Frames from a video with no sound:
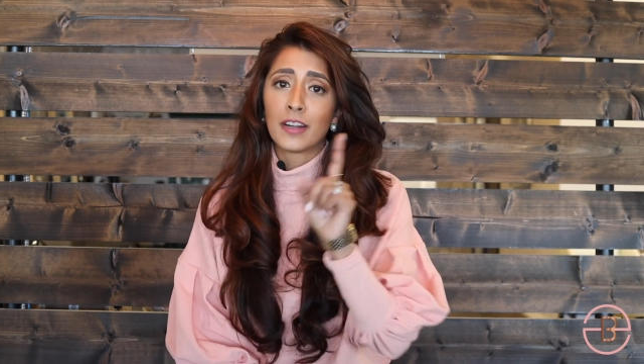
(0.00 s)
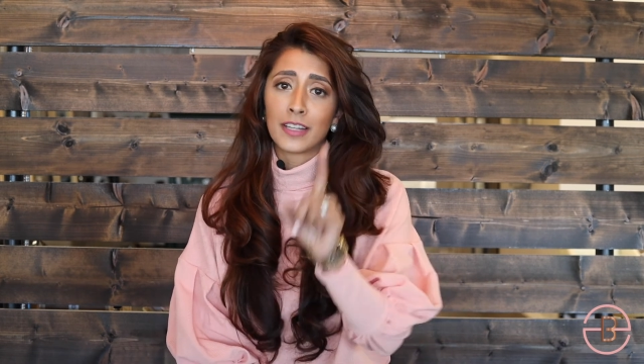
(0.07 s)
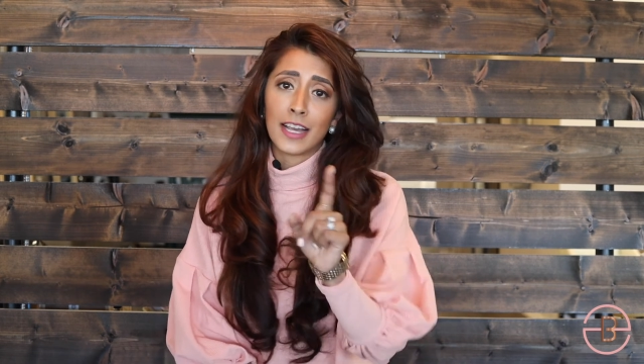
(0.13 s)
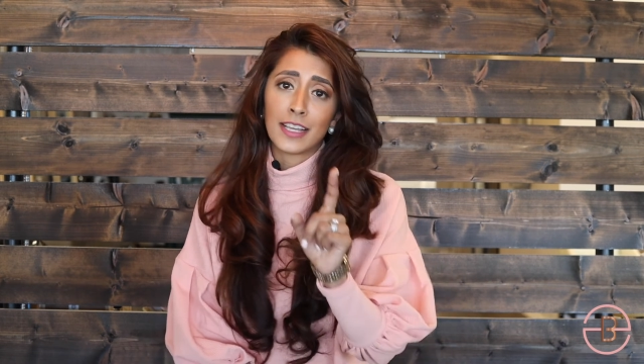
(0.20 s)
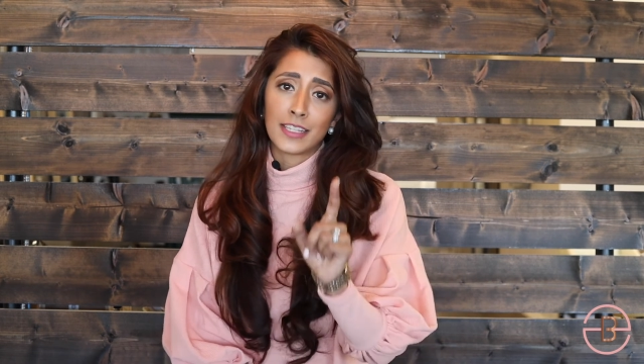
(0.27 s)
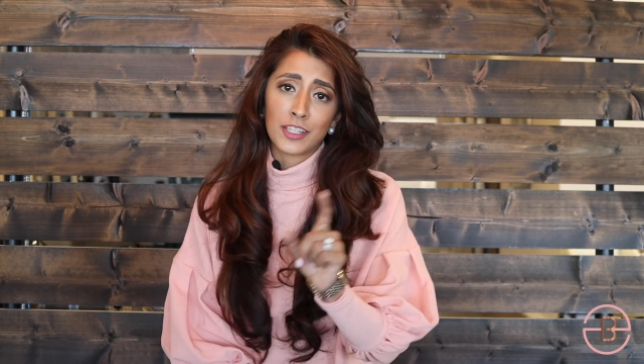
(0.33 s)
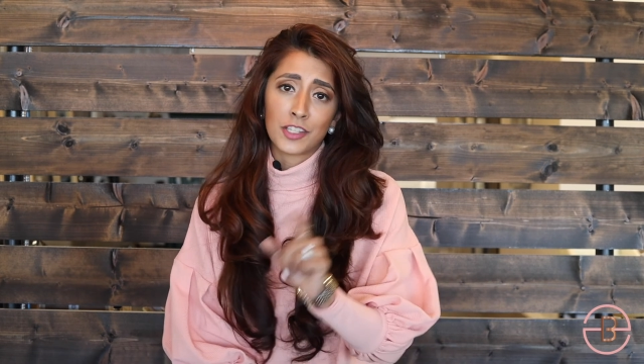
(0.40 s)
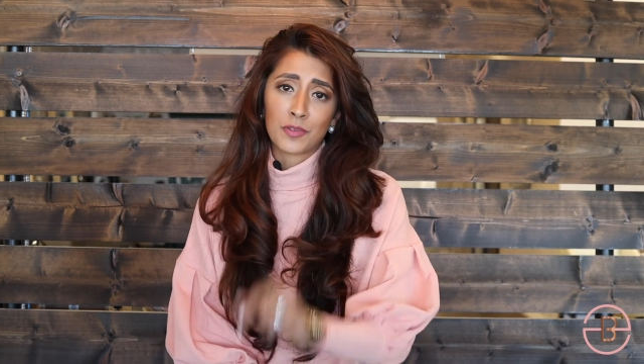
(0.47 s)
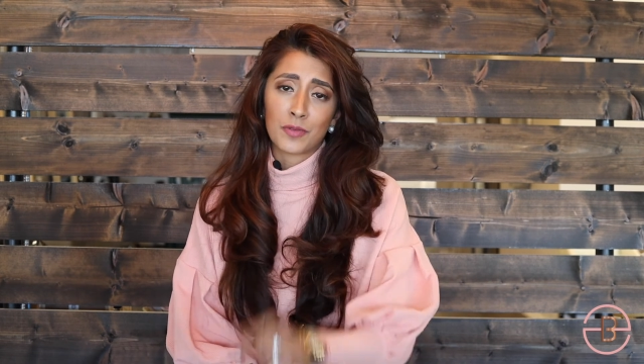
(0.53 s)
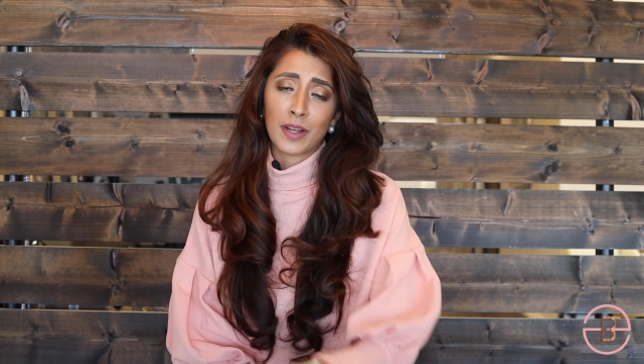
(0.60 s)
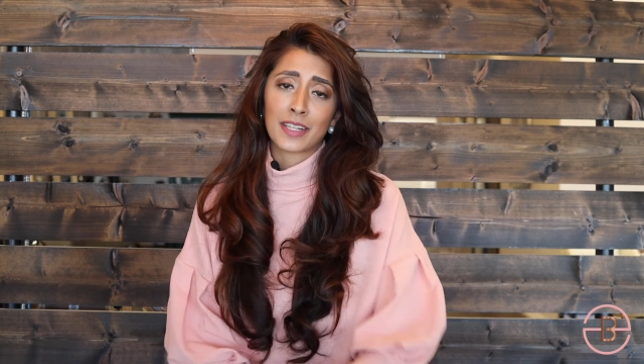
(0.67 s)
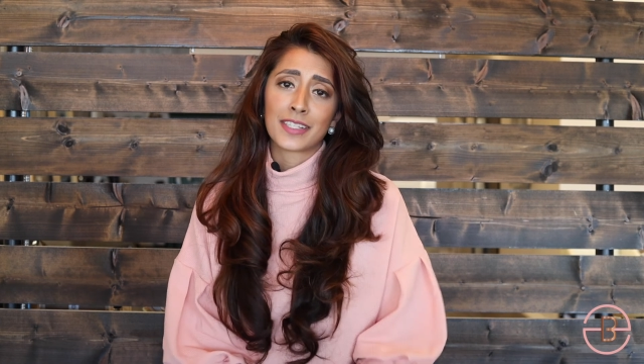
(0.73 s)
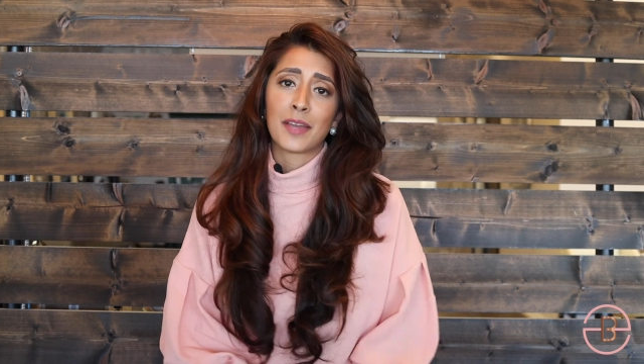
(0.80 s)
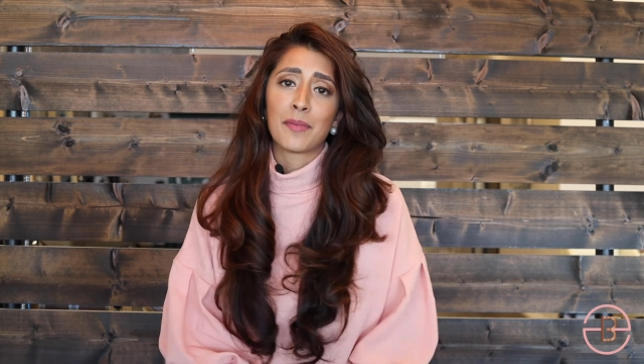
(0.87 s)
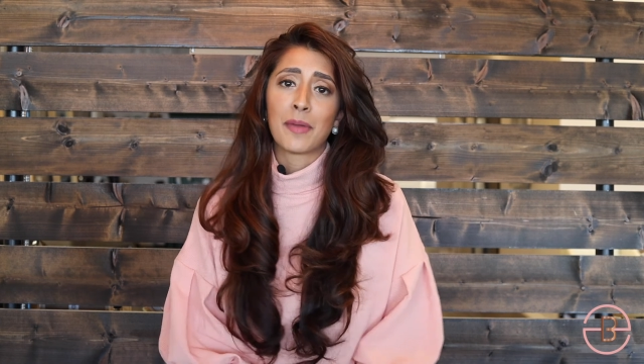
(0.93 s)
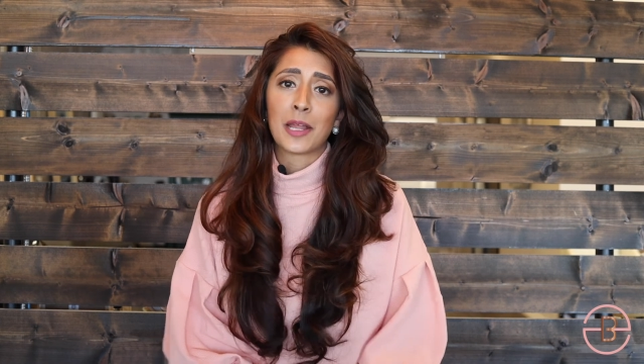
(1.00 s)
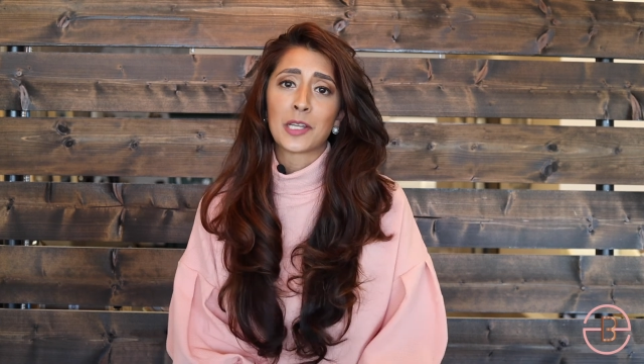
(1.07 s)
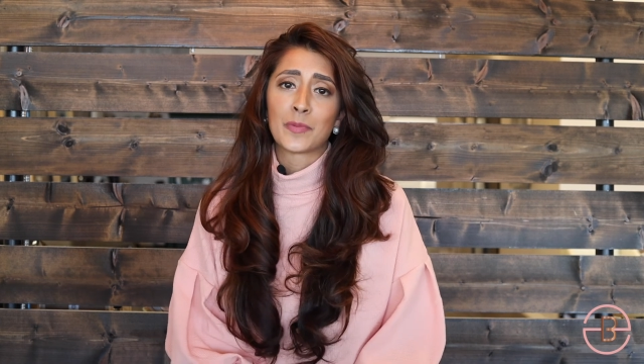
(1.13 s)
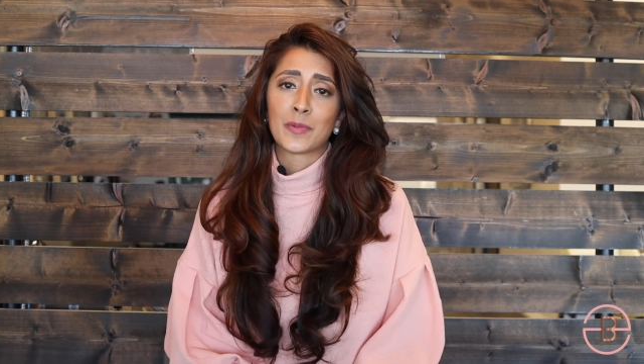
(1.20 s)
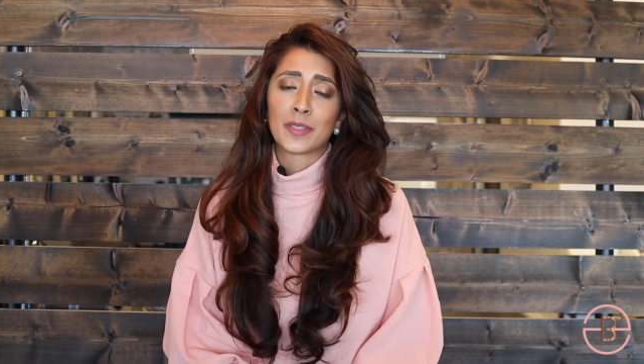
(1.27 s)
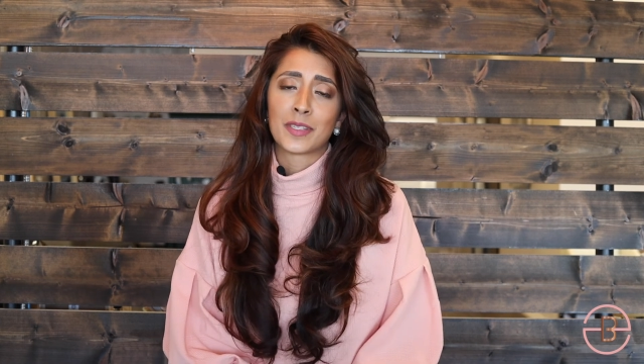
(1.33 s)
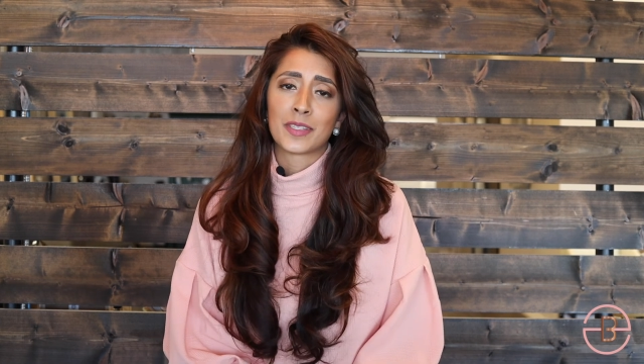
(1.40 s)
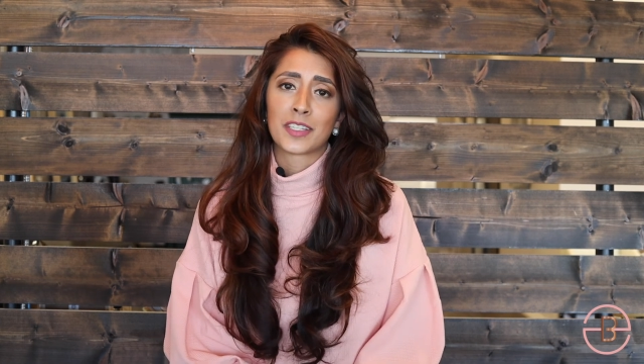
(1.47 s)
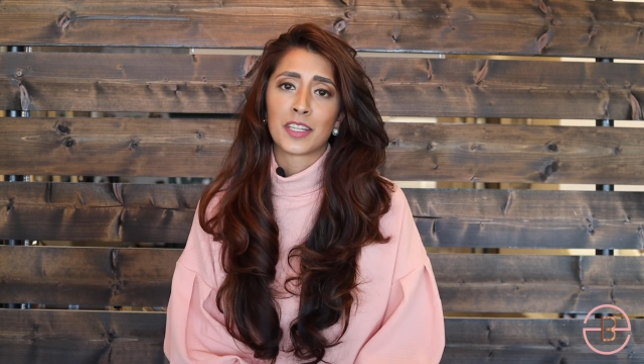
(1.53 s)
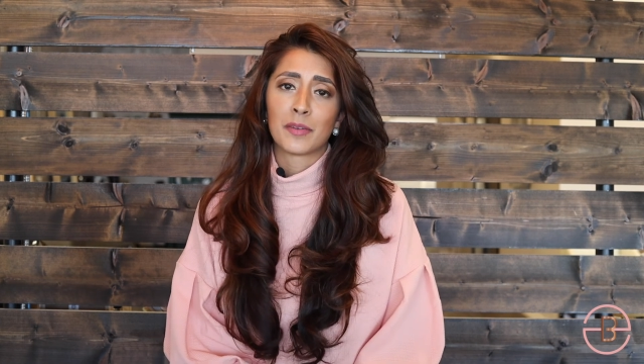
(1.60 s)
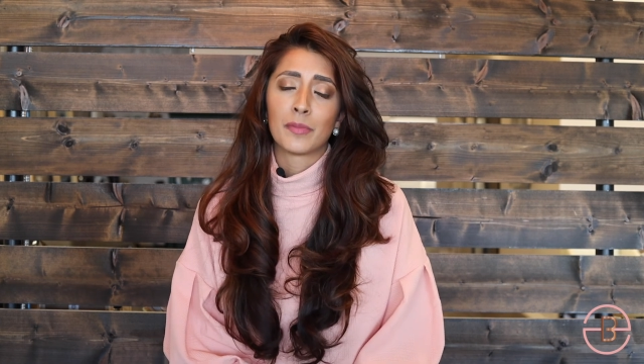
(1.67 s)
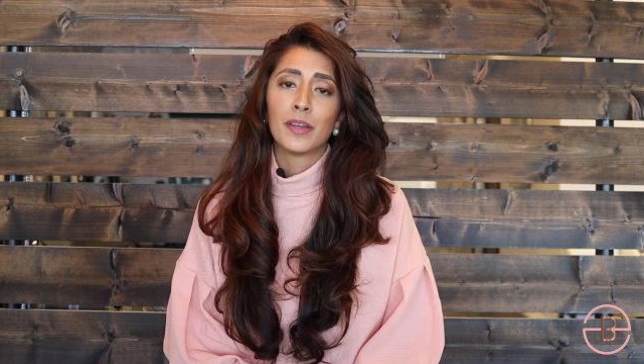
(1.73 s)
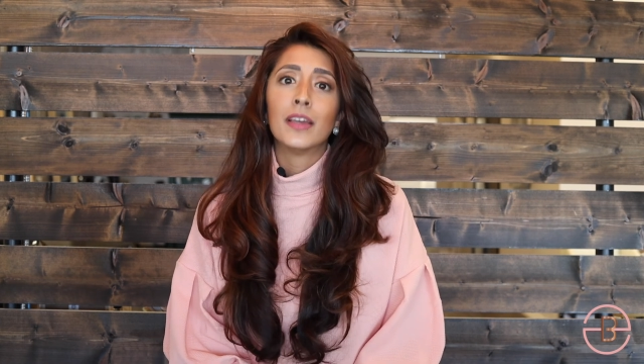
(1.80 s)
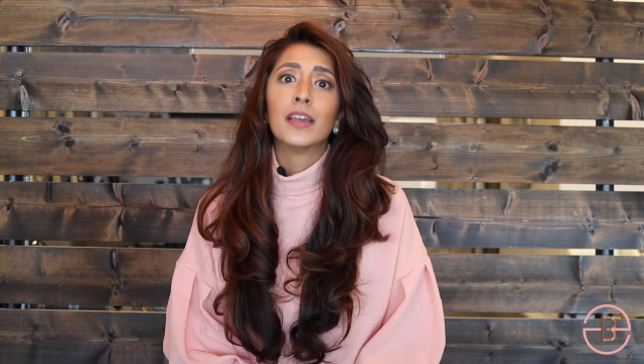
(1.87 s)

diastasis recti management system